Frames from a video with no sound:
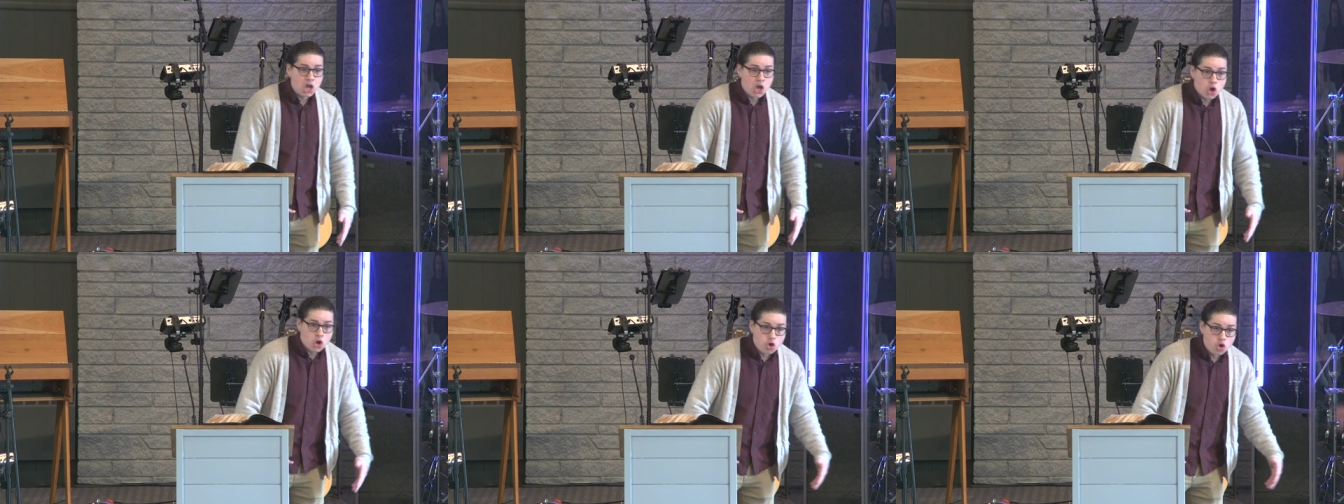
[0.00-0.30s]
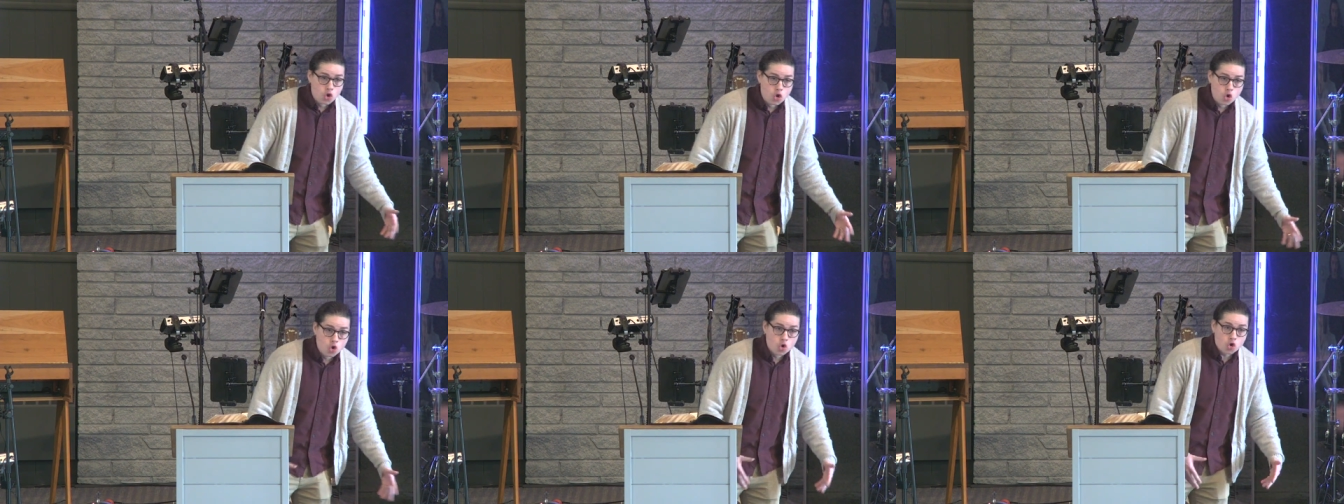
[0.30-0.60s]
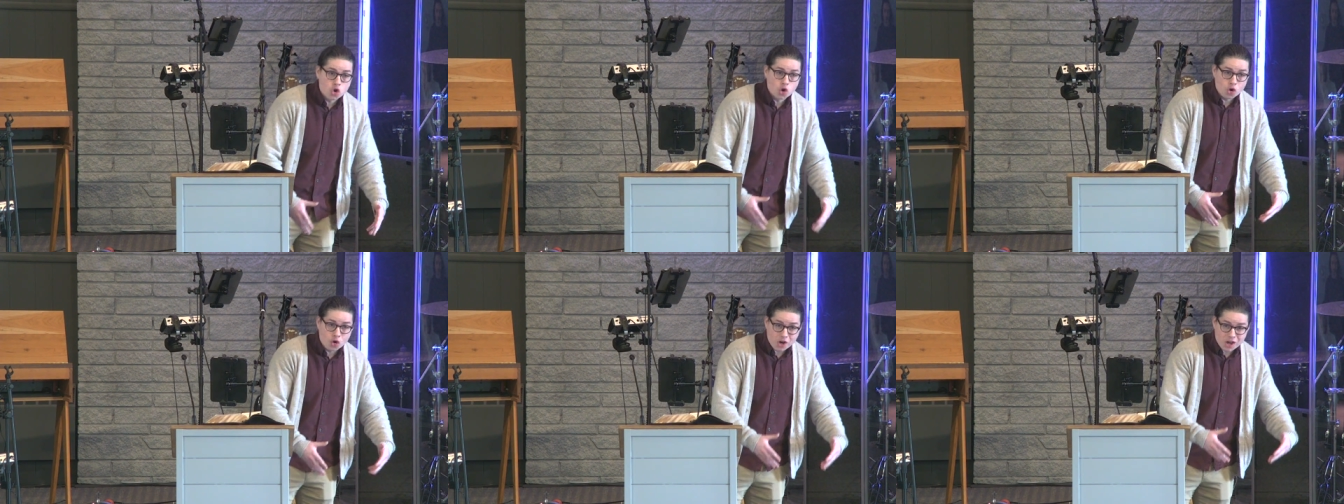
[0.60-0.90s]
new
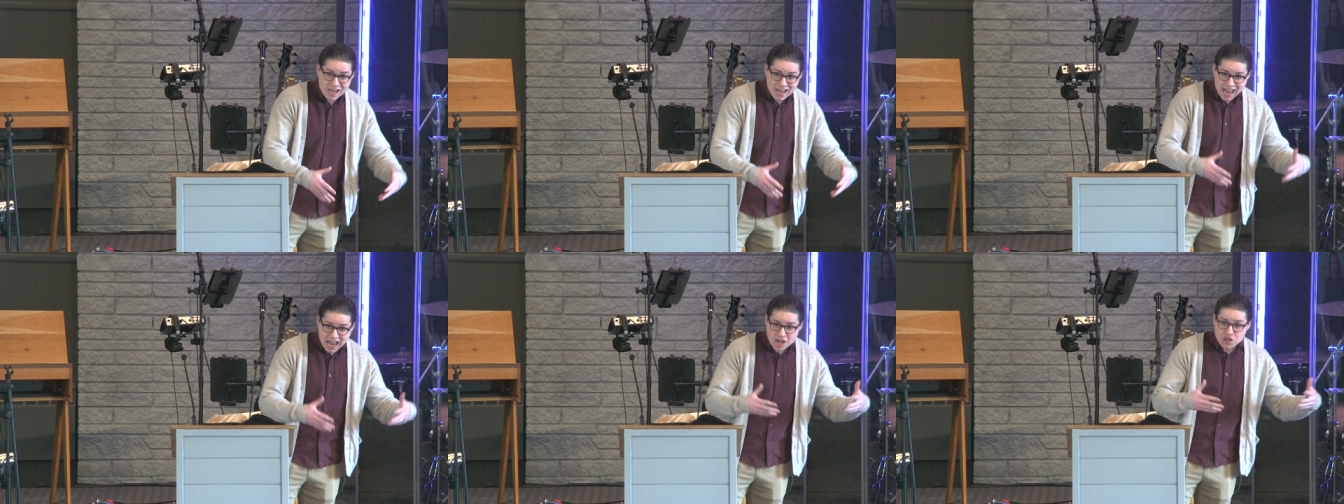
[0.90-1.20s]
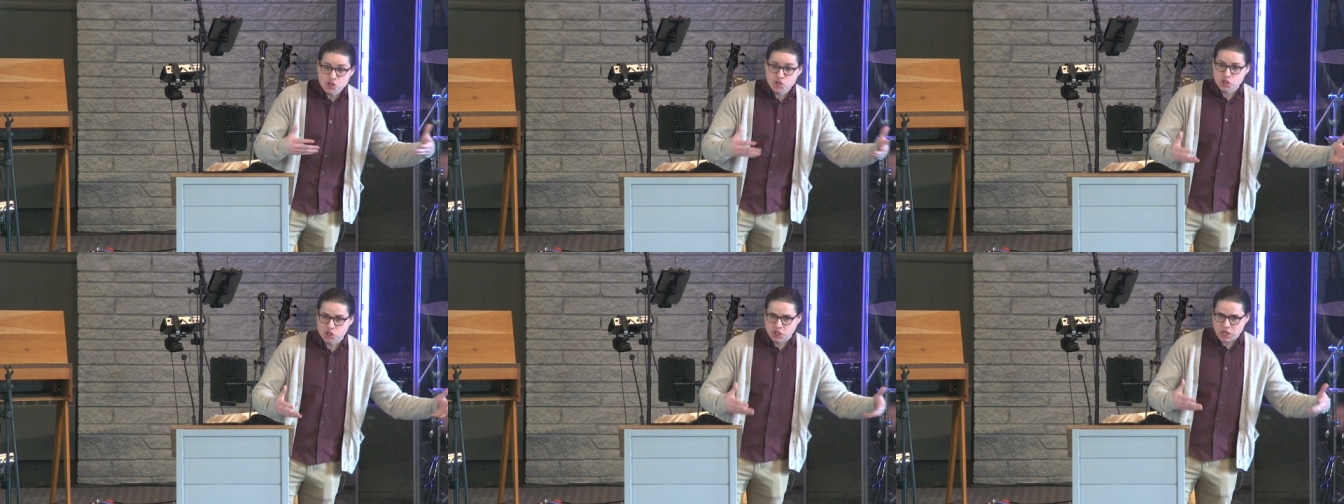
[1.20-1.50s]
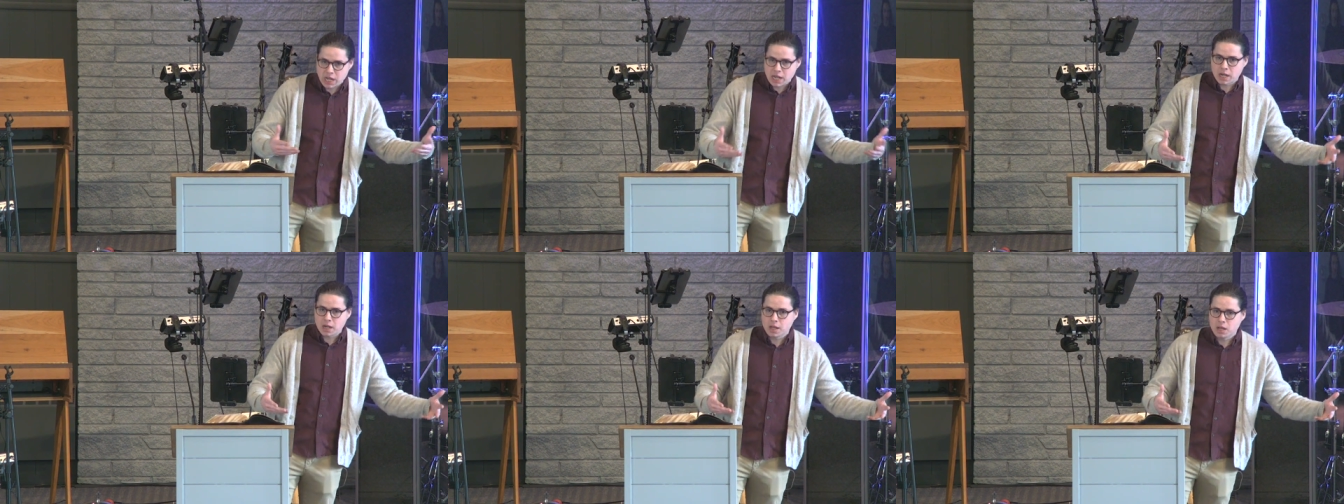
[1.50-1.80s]

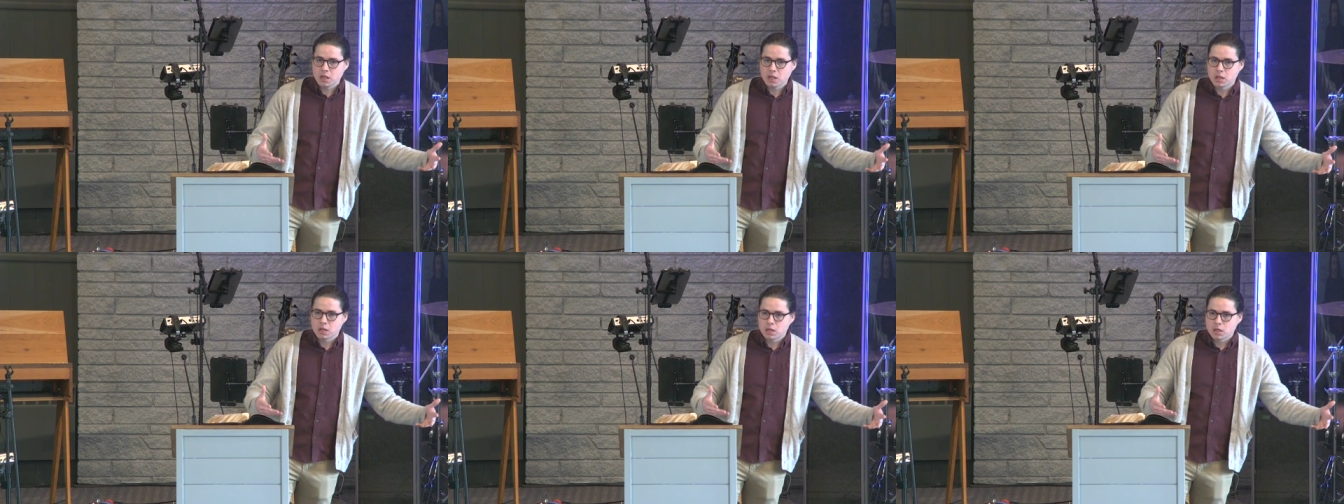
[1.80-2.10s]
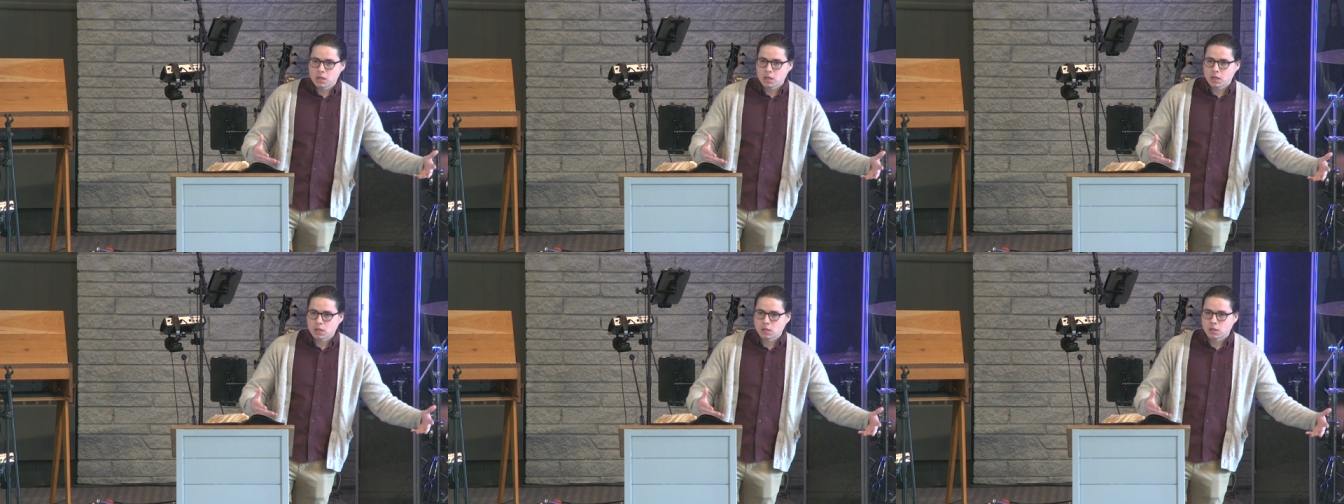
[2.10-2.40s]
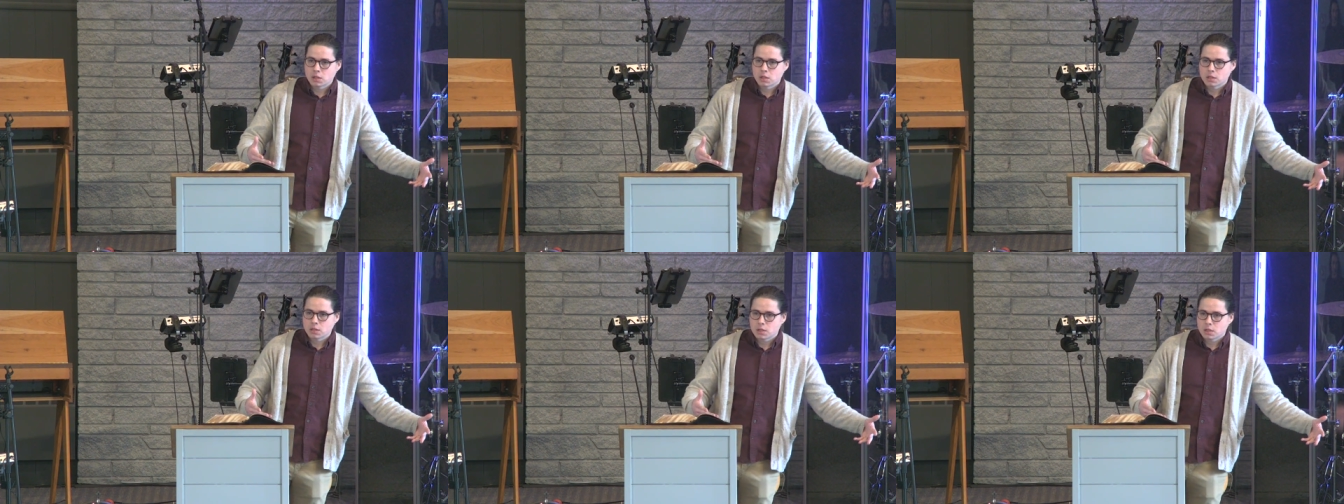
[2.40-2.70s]
creation
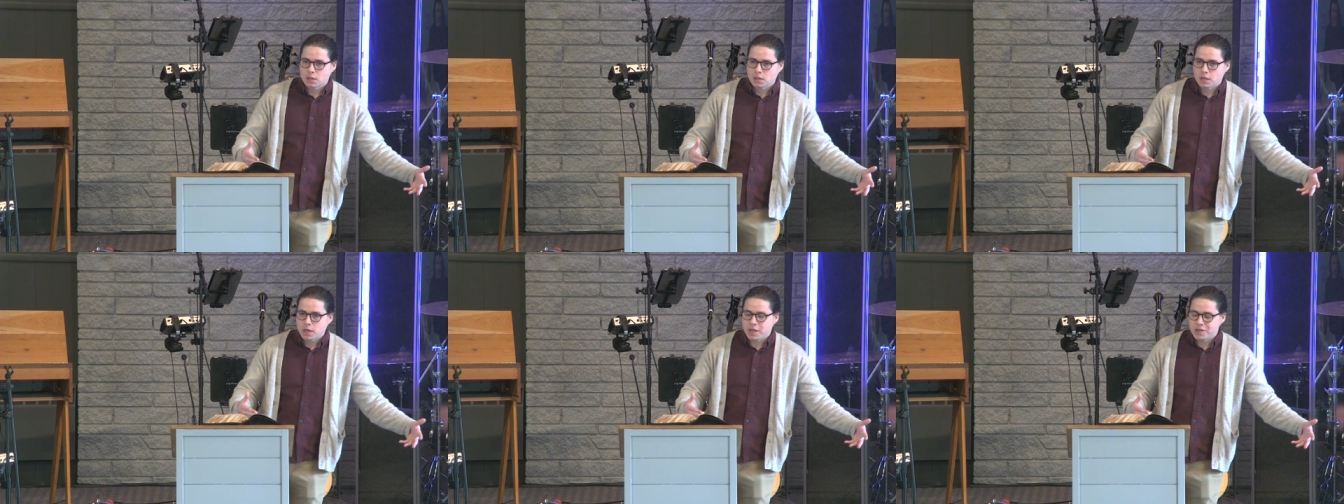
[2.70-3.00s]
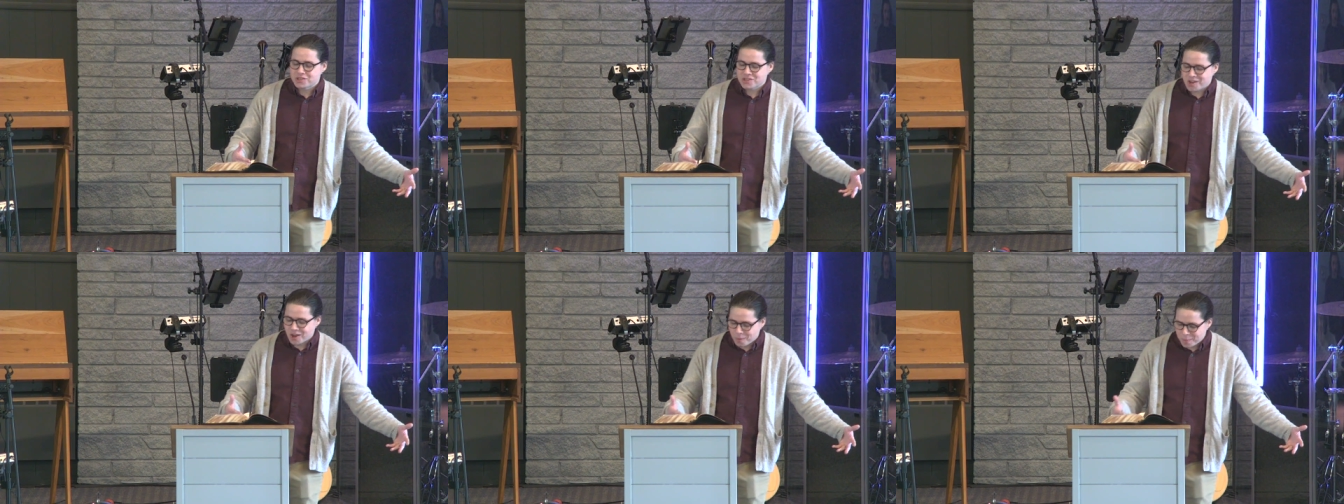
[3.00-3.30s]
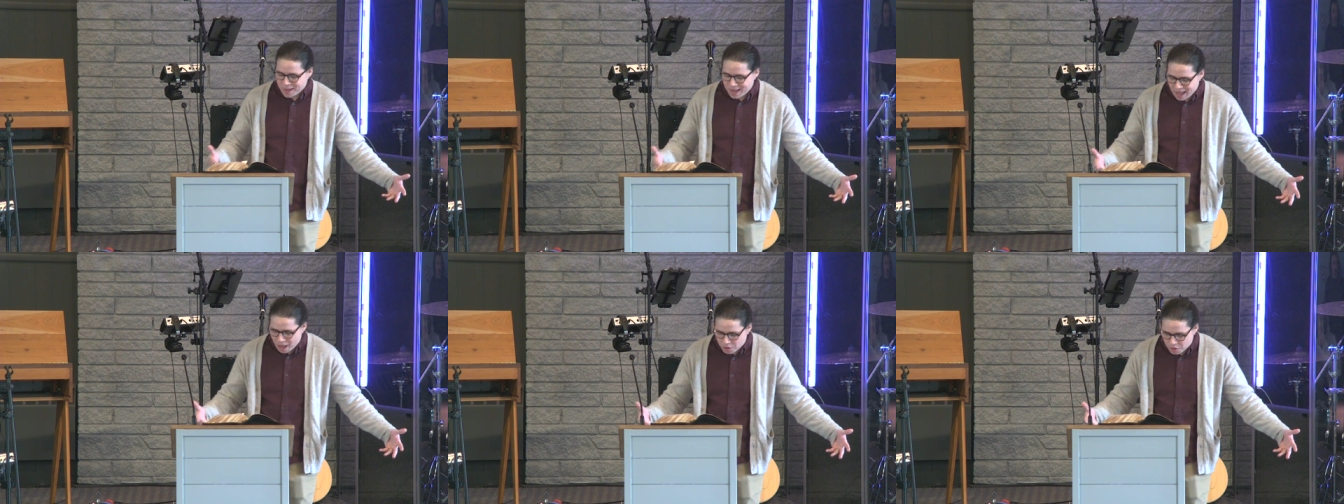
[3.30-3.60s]
is coming out